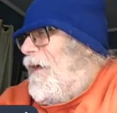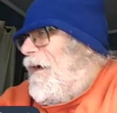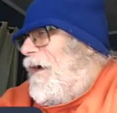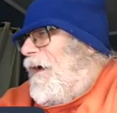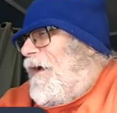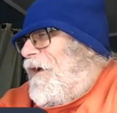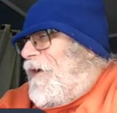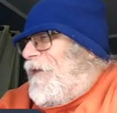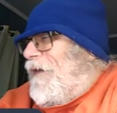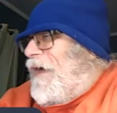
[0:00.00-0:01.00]

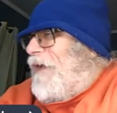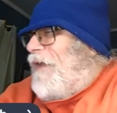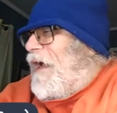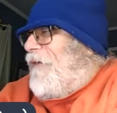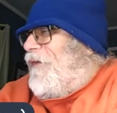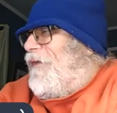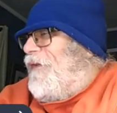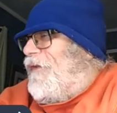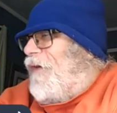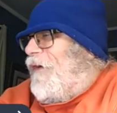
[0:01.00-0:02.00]
Uh, did I dive into
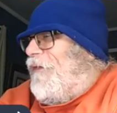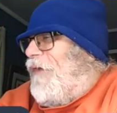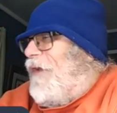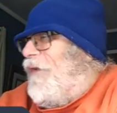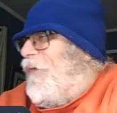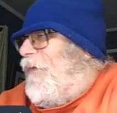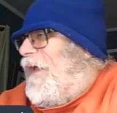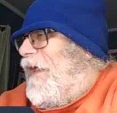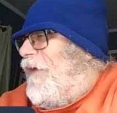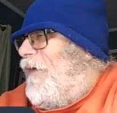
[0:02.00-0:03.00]
the dark side of the
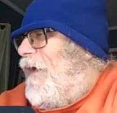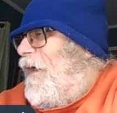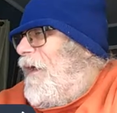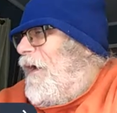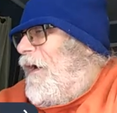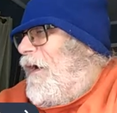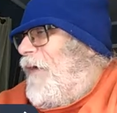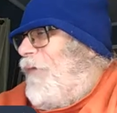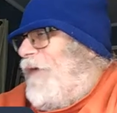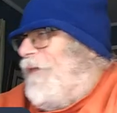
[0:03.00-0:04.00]
ring?
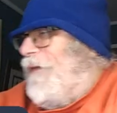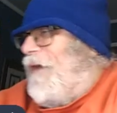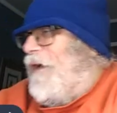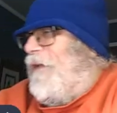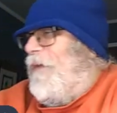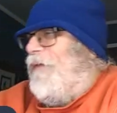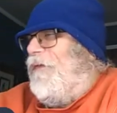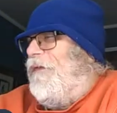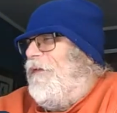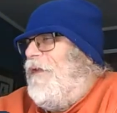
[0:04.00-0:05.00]
Uh, wrestling
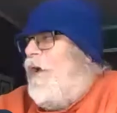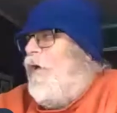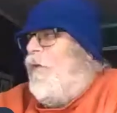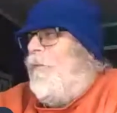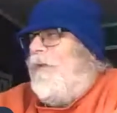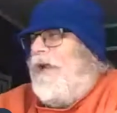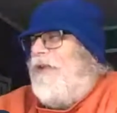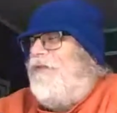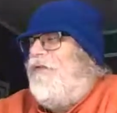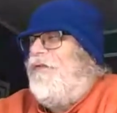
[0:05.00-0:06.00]
documentaries? No, but I
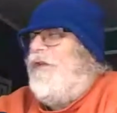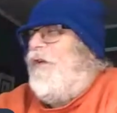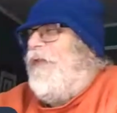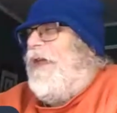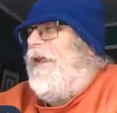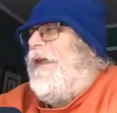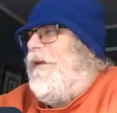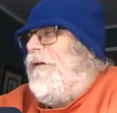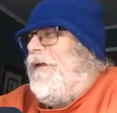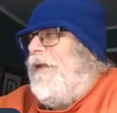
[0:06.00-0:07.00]
do know that
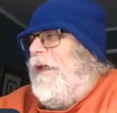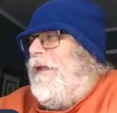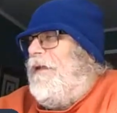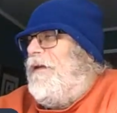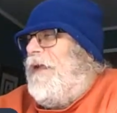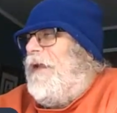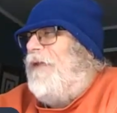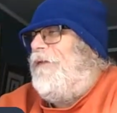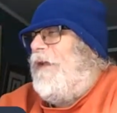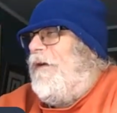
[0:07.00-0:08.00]
Eric, hey, internet,
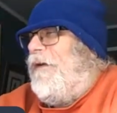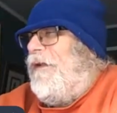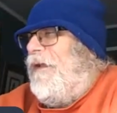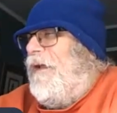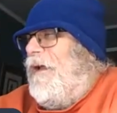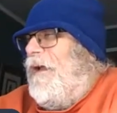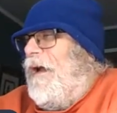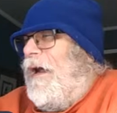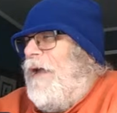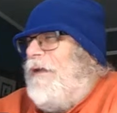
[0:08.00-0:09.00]
it's Eric.
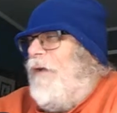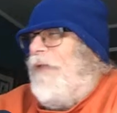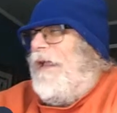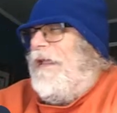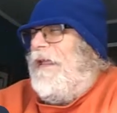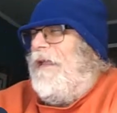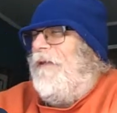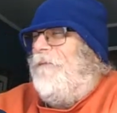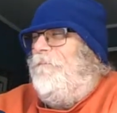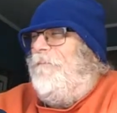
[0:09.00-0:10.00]
I know that he
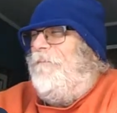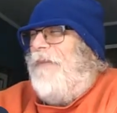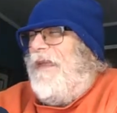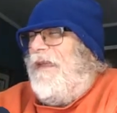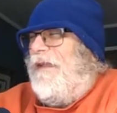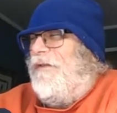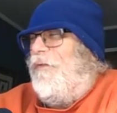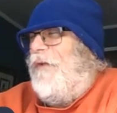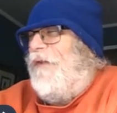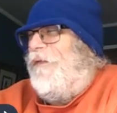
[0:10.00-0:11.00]
is big into
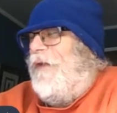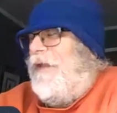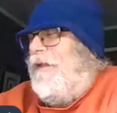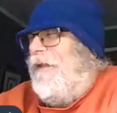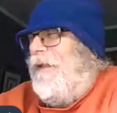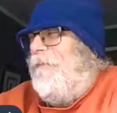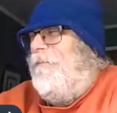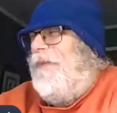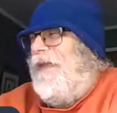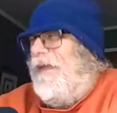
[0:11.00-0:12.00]
wrestling,
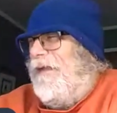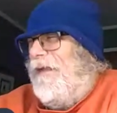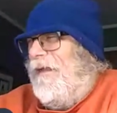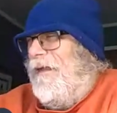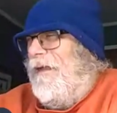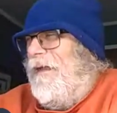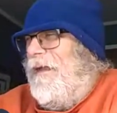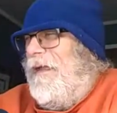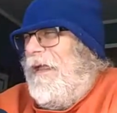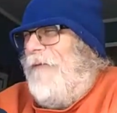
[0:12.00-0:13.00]
big.
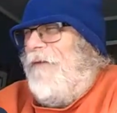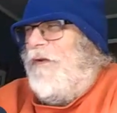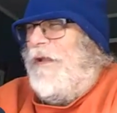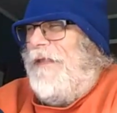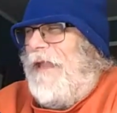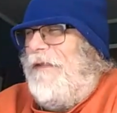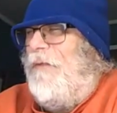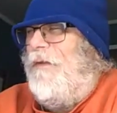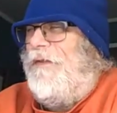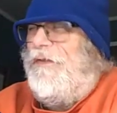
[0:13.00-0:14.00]
If you connected
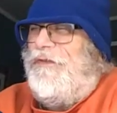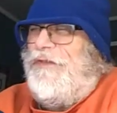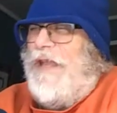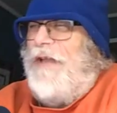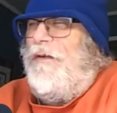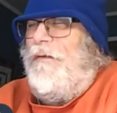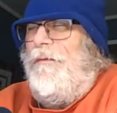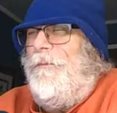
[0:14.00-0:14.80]
with his channel,